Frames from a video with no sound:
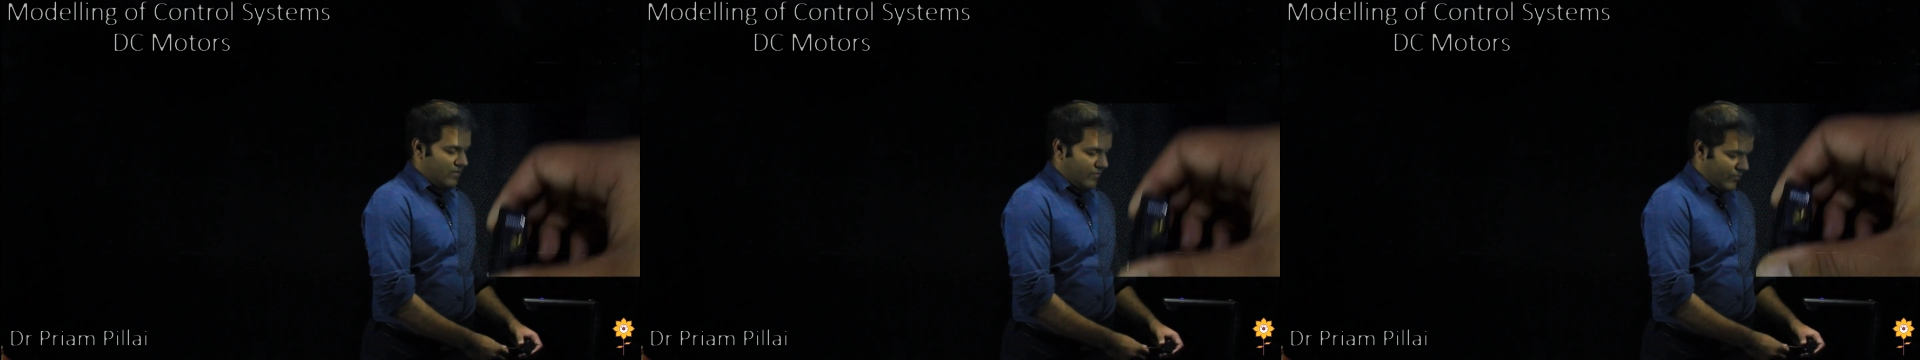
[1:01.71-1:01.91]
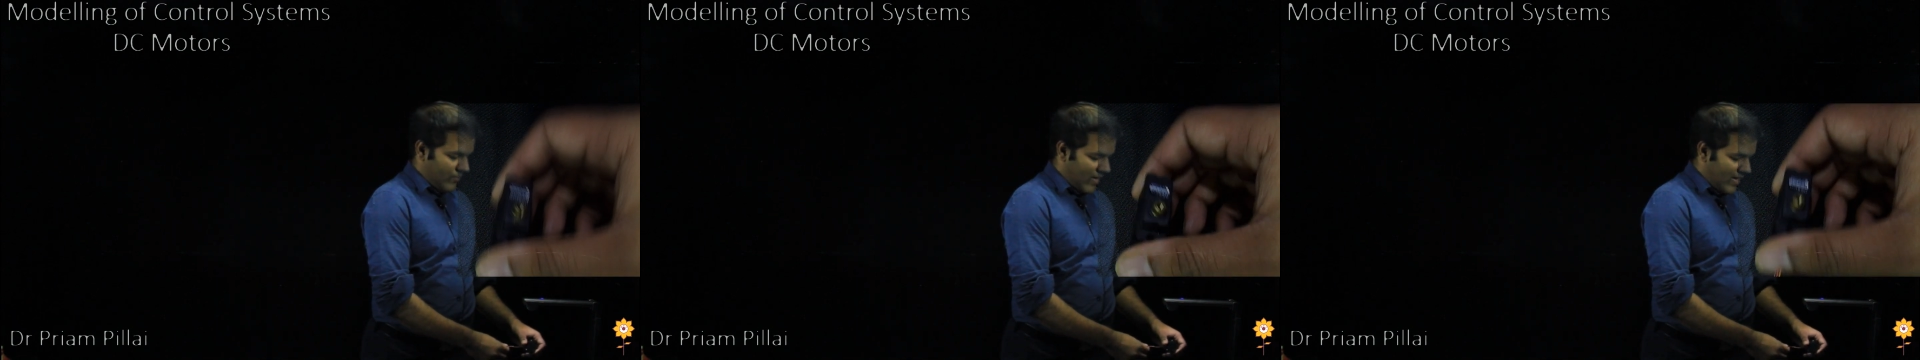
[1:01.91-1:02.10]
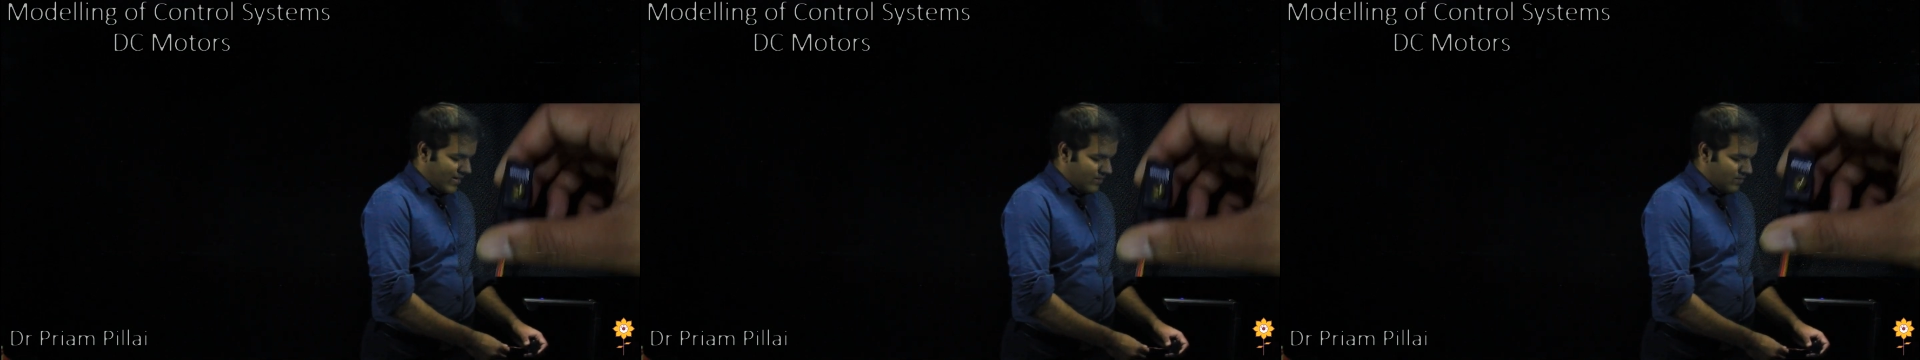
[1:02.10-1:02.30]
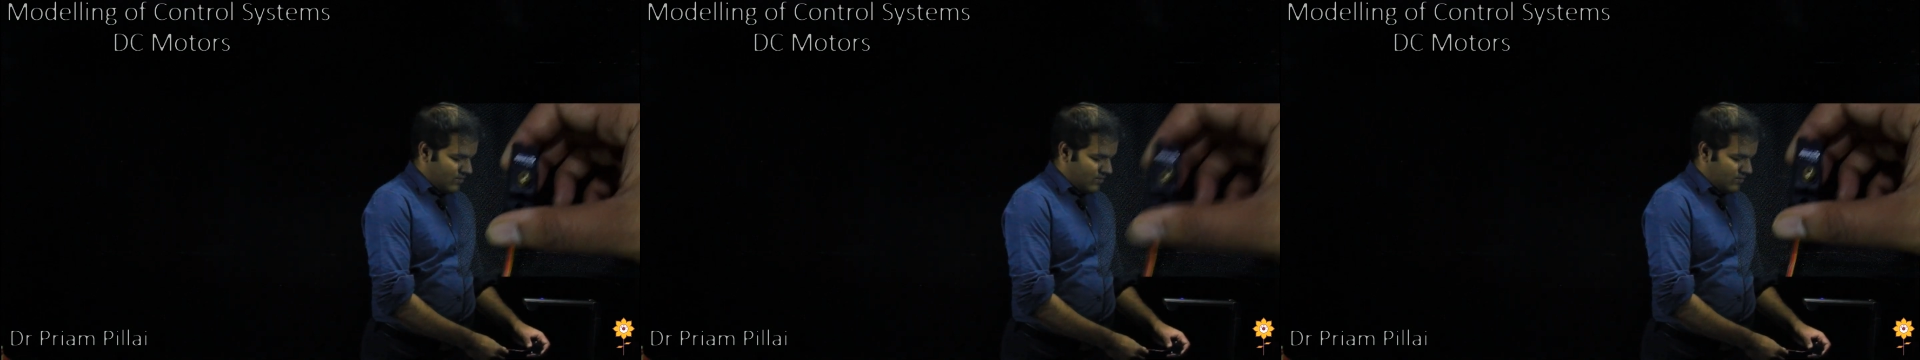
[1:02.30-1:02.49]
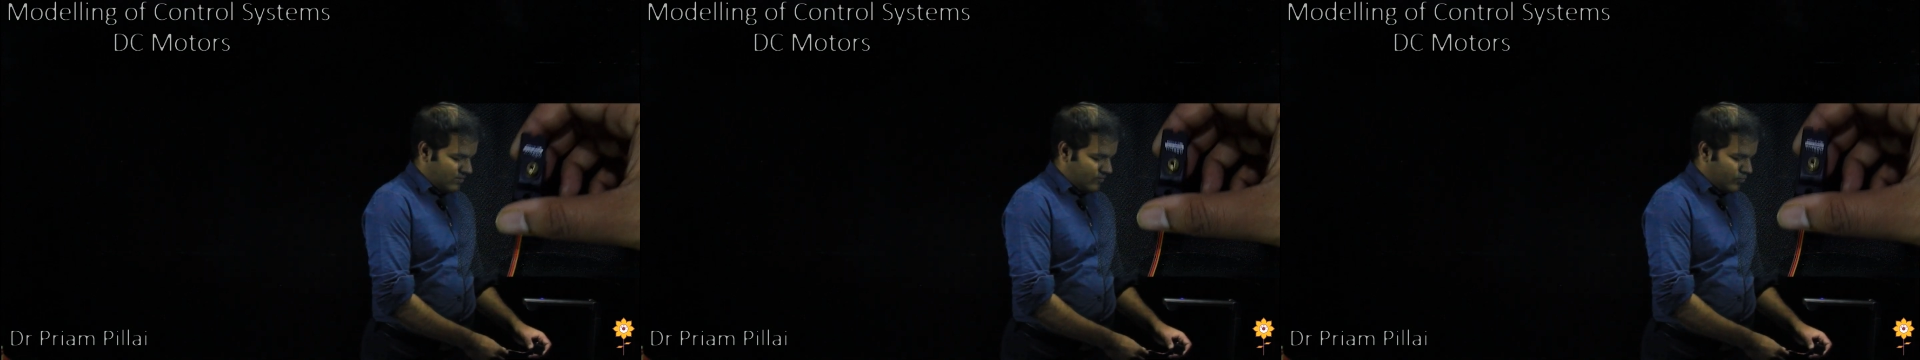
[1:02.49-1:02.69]

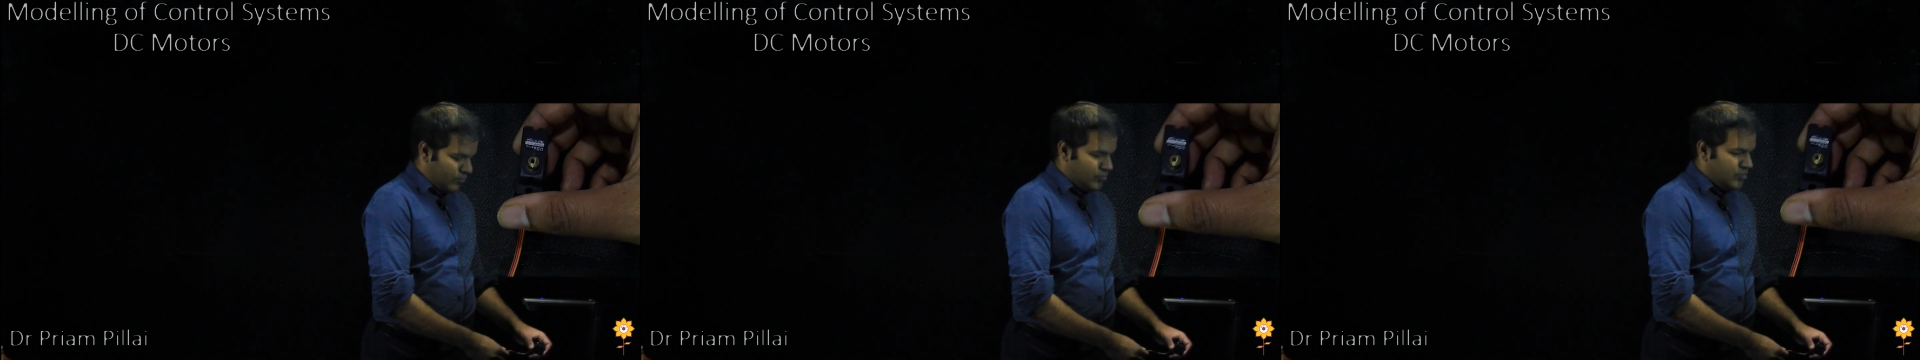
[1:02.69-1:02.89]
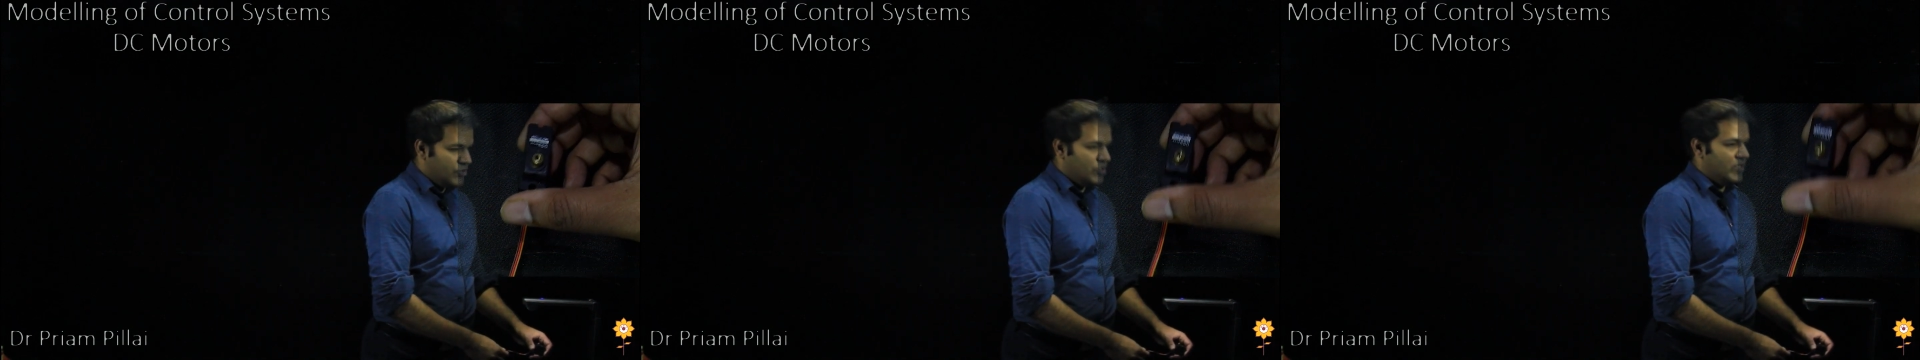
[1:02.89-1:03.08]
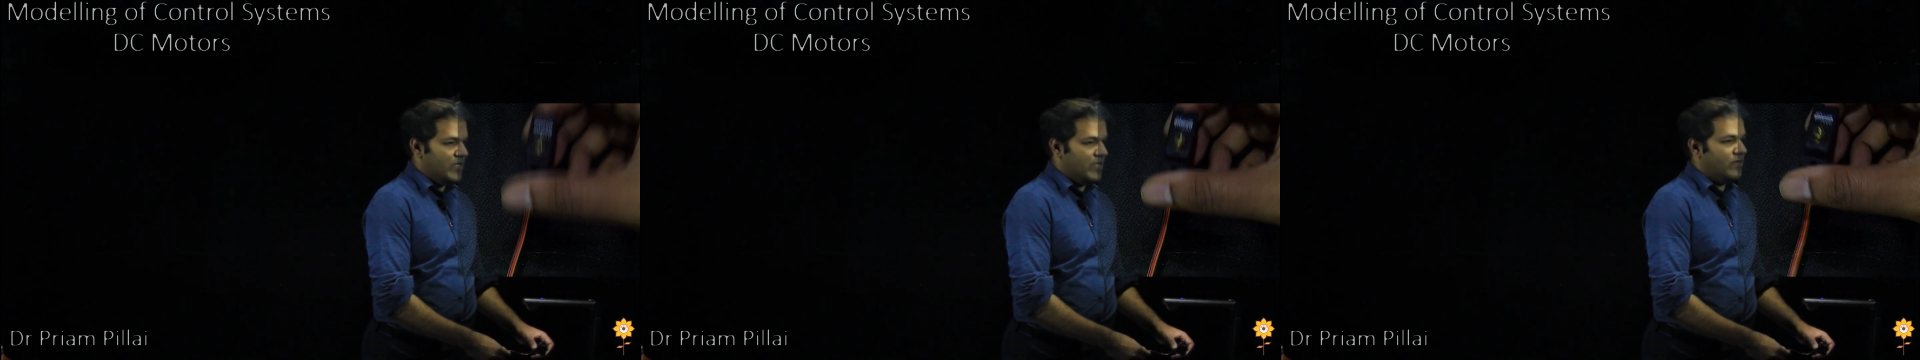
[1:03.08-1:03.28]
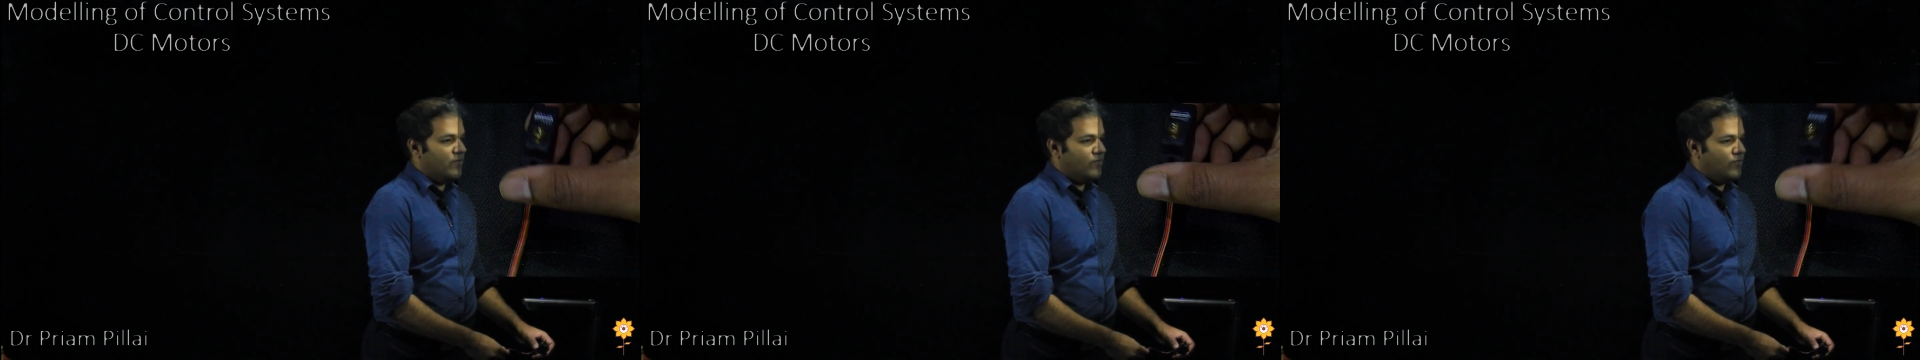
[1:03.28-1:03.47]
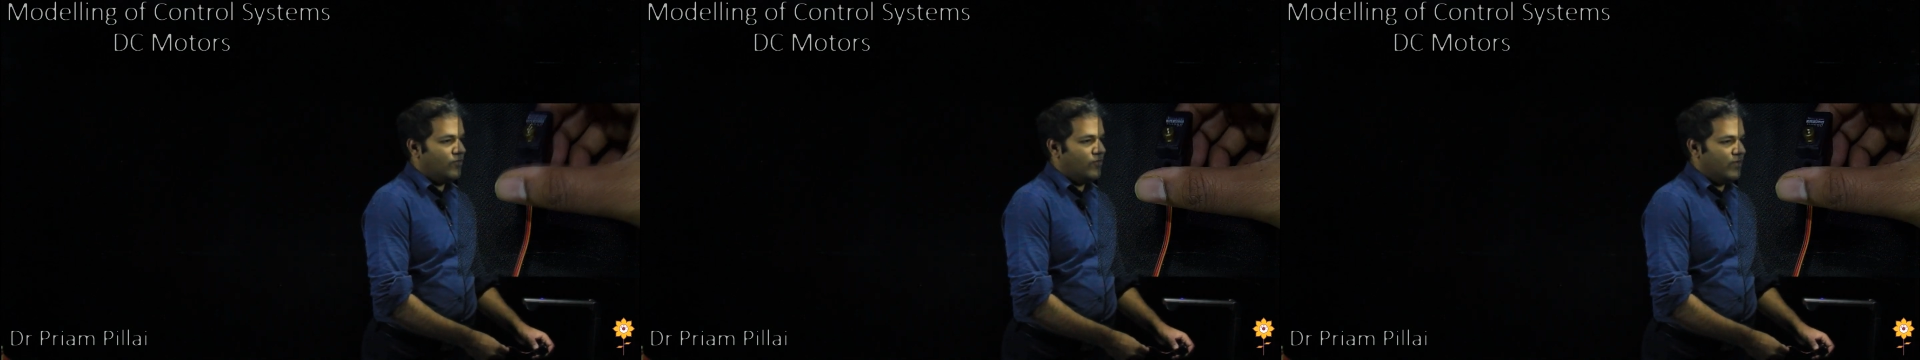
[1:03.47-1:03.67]
angle positioning
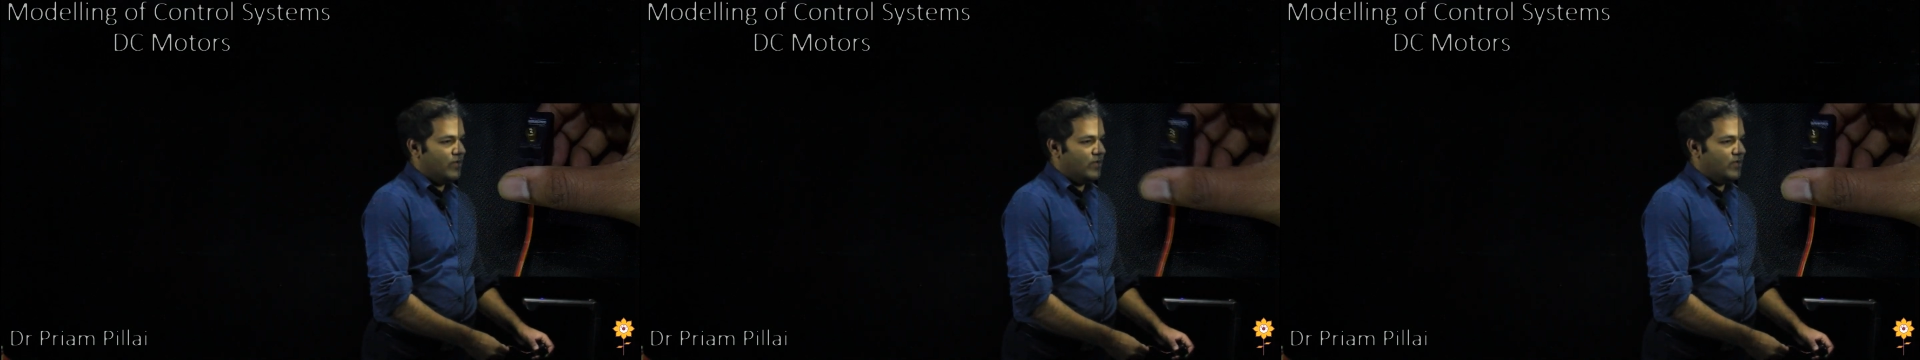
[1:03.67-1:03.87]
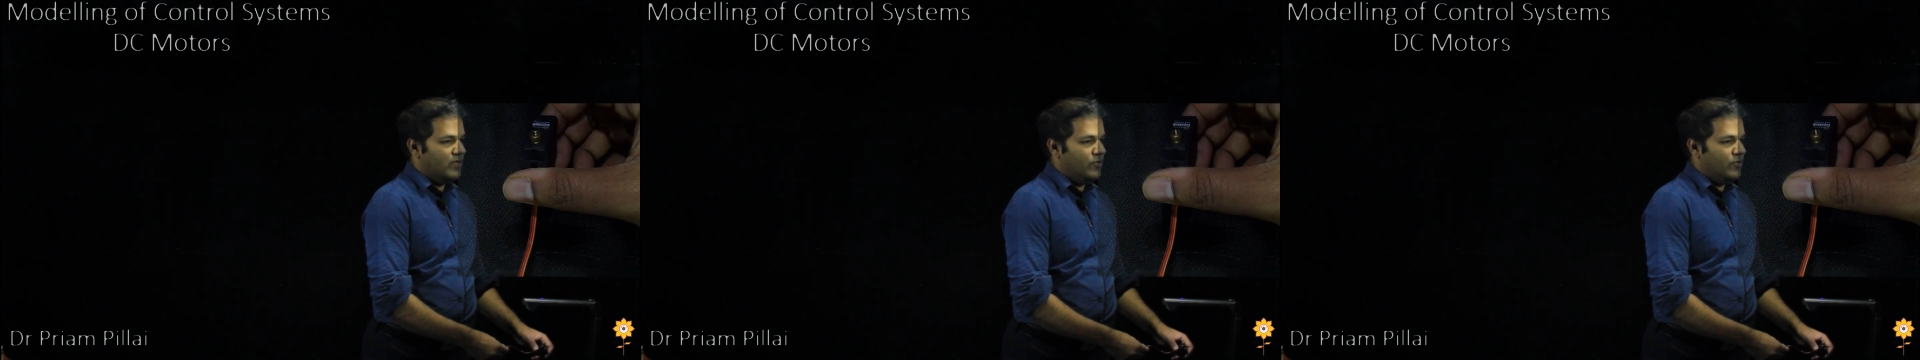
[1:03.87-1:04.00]
for the, your